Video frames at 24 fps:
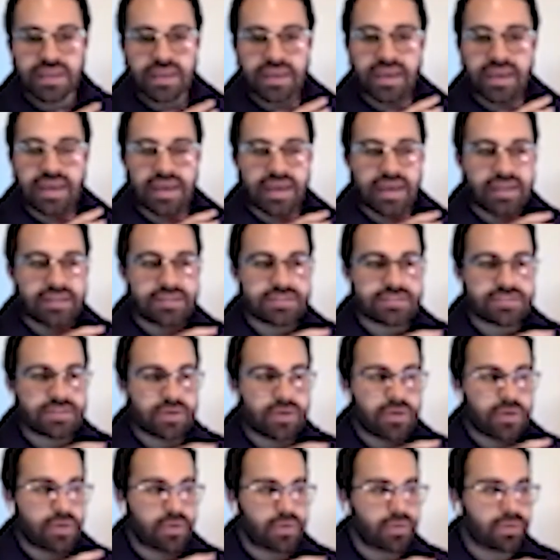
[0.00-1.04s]
And
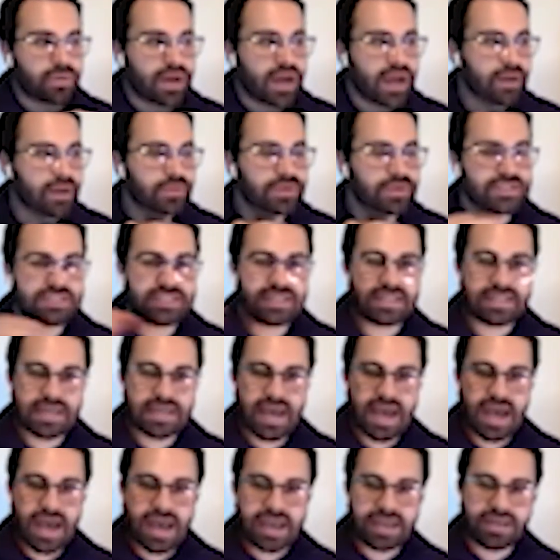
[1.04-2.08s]
so I would see the
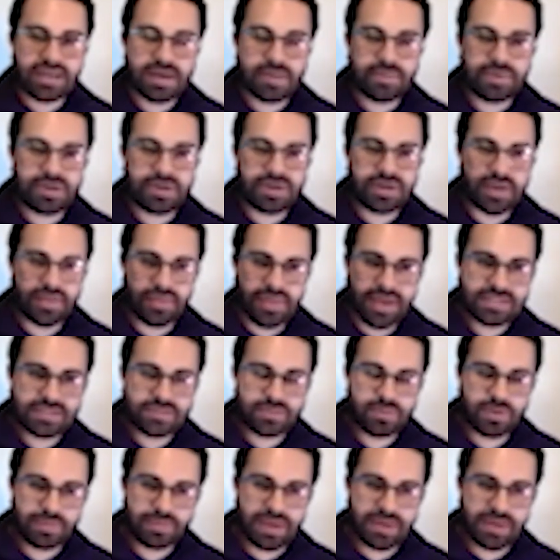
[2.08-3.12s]
high number, and that's
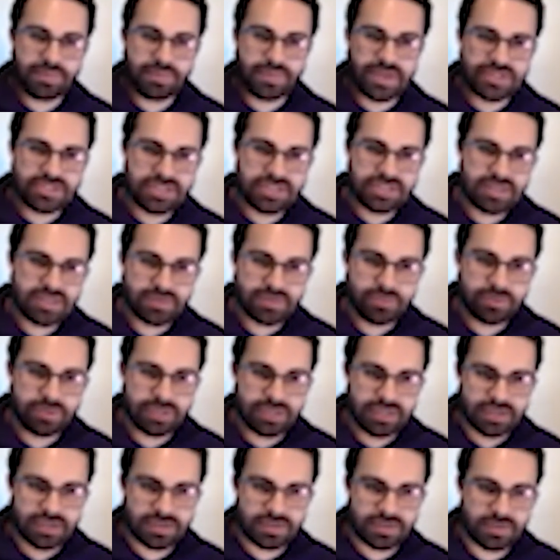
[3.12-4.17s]
what my budget would
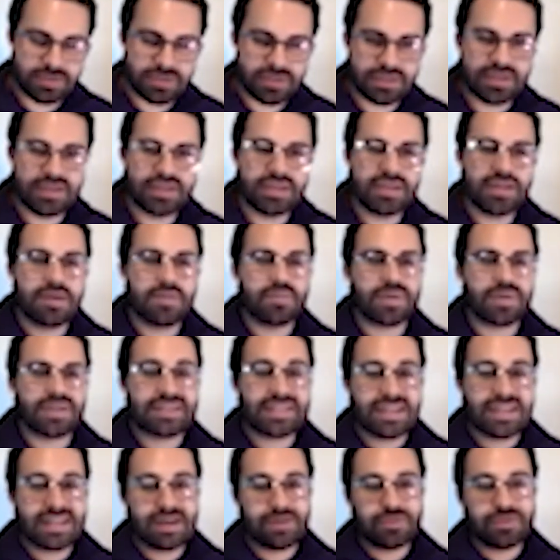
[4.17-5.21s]
include. But
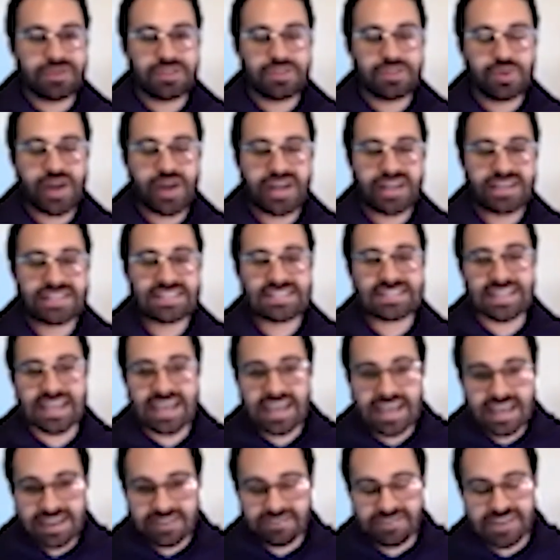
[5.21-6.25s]
then I would try to
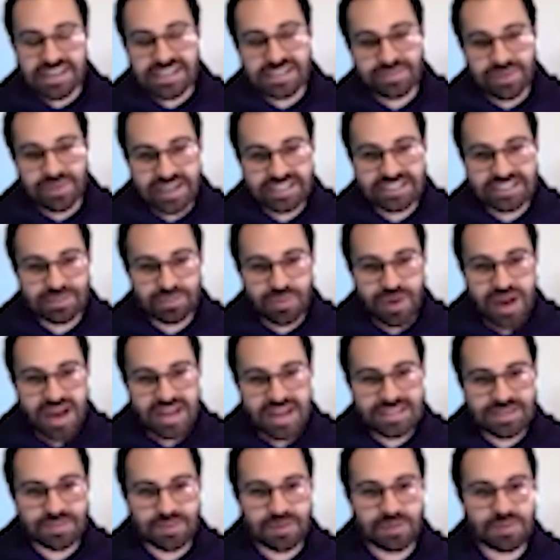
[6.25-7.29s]
save as much as
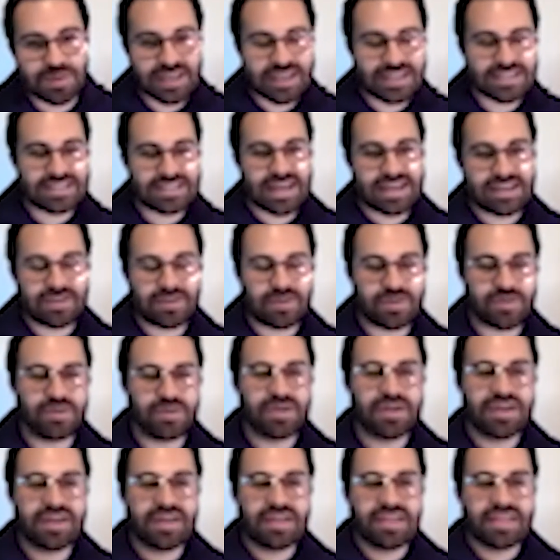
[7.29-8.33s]
possible, because I knew
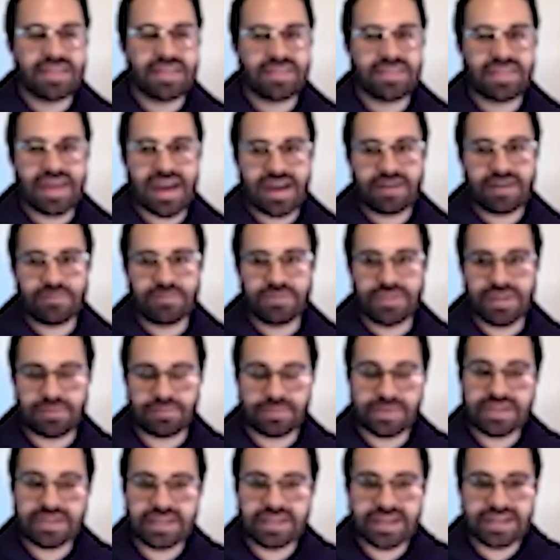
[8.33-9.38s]
that
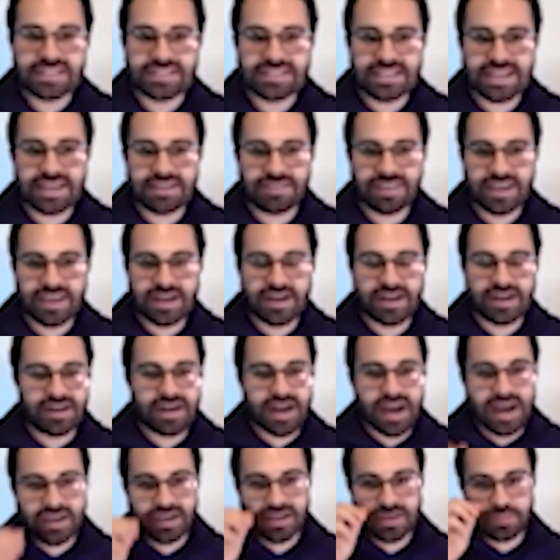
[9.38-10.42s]
money I saved there,
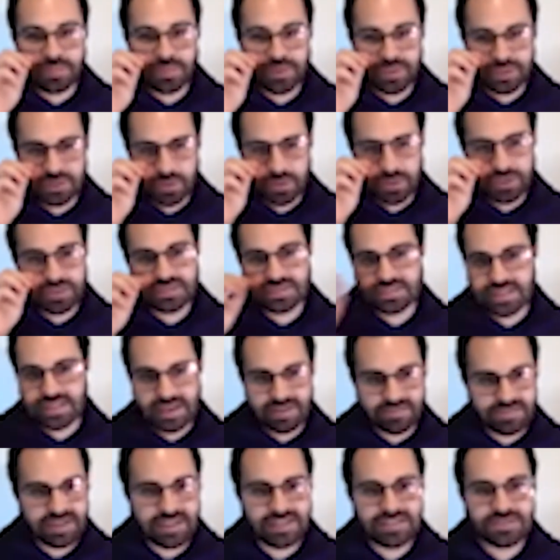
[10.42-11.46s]
I could put towards
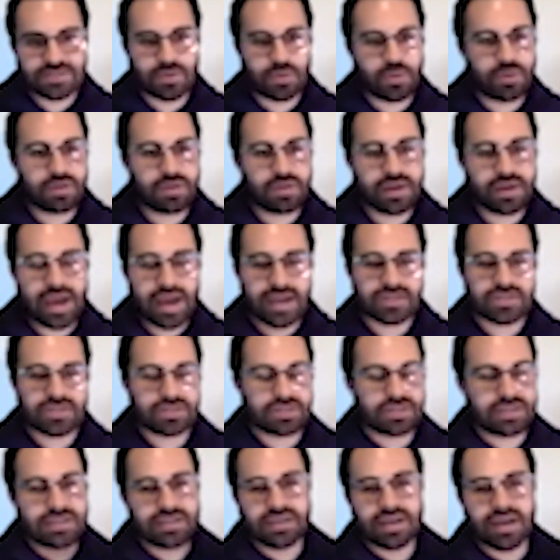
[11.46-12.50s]
savings or
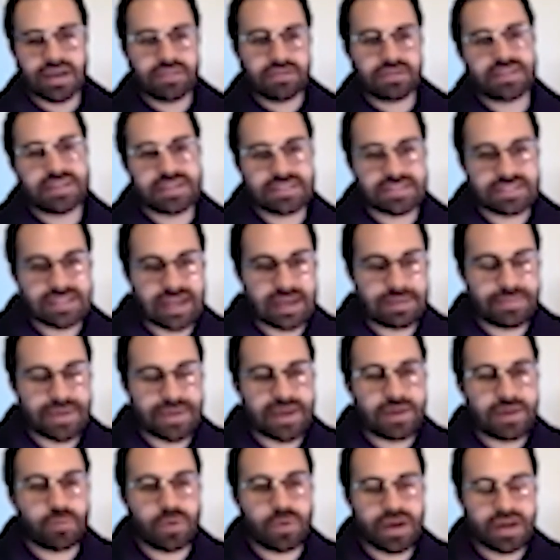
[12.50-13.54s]
actually other things that I
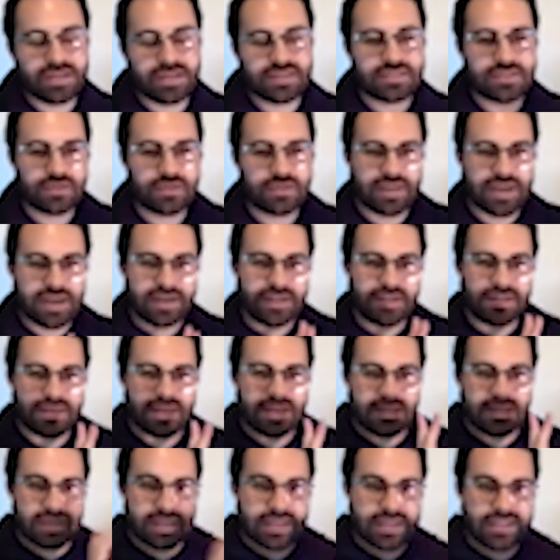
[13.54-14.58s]
might want. So
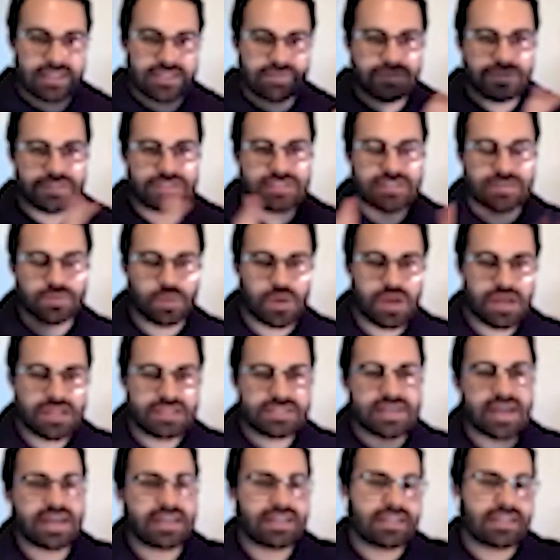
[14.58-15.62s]
that needs versus wants.
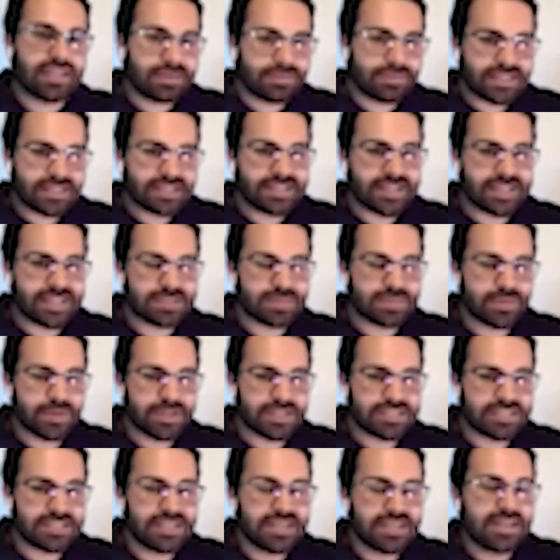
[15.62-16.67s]
I need my
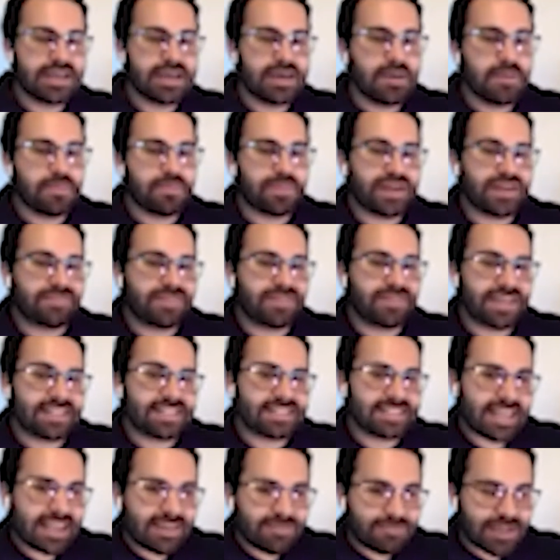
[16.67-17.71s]
textbooks, but if I
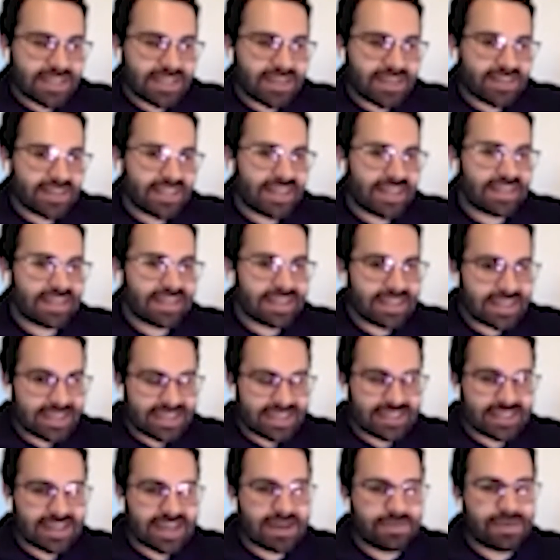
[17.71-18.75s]
save money on that
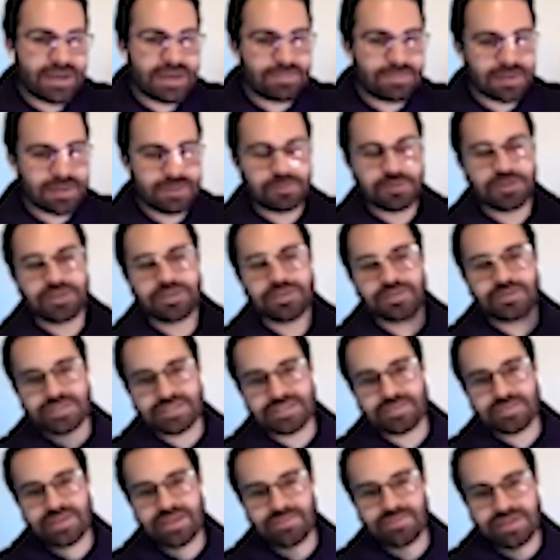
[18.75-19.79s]
need, I might be able to use
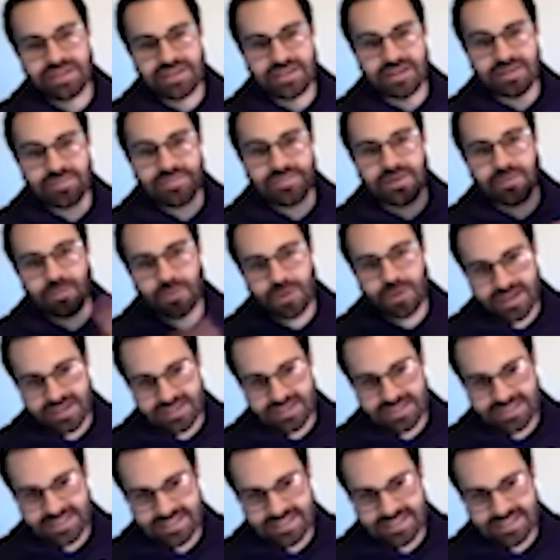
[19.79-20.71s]
some of that money on my wants.